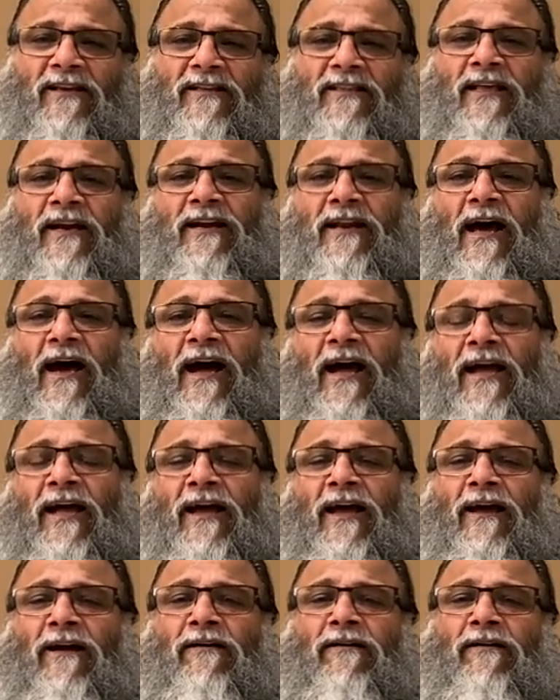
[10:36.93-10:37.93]
that I
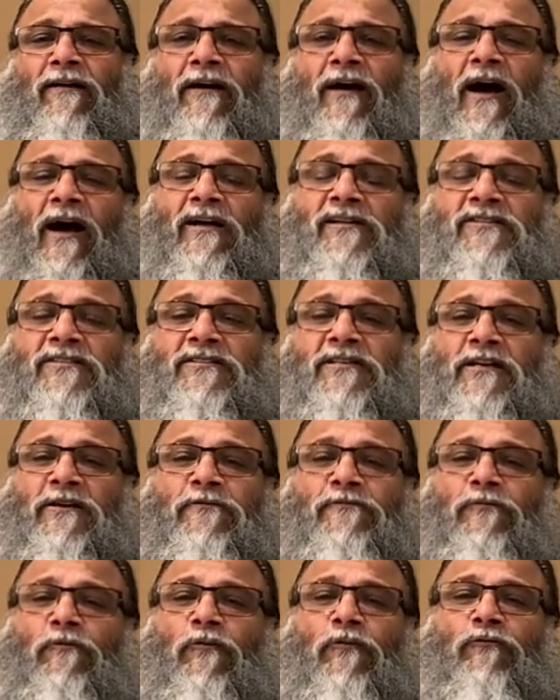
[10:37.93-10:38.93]
have I
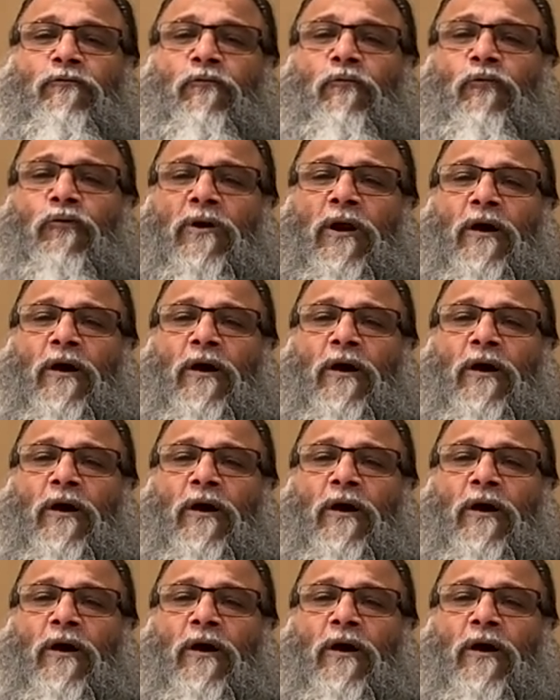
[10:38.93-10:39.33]
sit for four